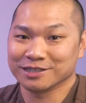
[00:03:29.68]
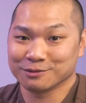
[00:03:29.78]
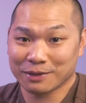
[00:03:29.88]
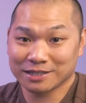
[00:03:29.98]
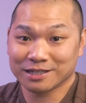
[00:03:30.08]

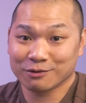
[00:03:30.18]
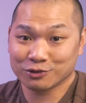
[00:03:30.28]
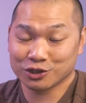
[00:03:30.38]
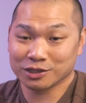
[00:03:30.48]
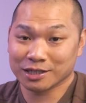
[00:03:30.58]
is best at,
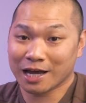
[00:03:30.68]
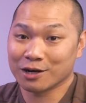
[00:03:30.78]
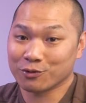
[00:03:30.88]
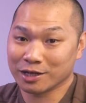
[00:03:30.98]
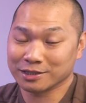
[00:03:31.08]
which is
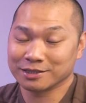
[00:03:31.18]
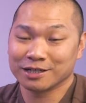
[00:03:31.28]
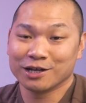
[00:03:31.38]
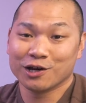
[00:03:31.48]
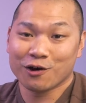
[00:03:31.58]
high-res
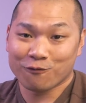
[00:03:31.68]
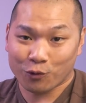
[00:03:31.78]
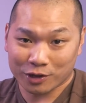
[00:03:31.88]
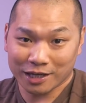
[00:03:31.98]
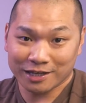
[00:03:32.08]

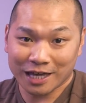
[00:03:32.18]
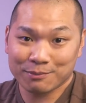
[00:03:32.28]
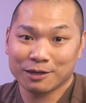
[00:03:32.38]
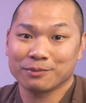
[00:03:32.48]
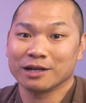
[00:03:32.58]
4K
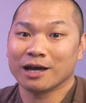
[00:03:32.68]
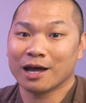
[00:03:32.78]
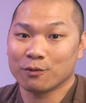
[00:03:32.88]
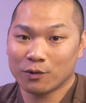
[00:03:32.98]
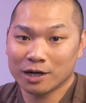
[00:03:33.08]
gaming, but
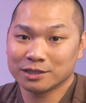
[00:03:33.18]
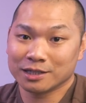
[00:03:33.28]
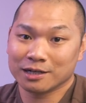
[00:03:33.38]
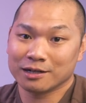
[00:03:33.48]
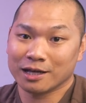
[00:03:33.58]
I wanted
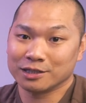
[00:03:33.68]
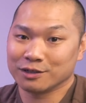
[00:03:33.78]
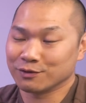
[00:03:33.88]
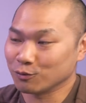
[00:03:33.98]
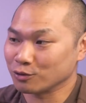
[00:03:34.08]
to get an
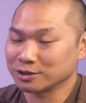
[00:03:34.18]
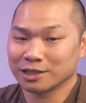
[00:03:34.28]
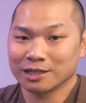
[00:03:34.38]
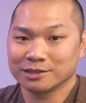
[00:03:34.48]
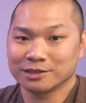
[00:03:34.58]
idea of the worst
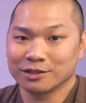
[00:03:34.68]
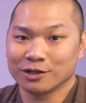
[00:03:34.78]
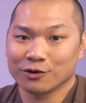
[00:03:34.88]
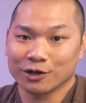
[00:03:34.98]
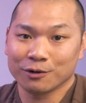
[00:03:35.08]
case
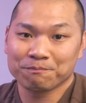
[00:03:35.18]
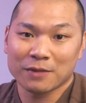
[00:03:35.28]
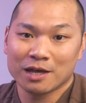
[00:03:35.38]
scenario.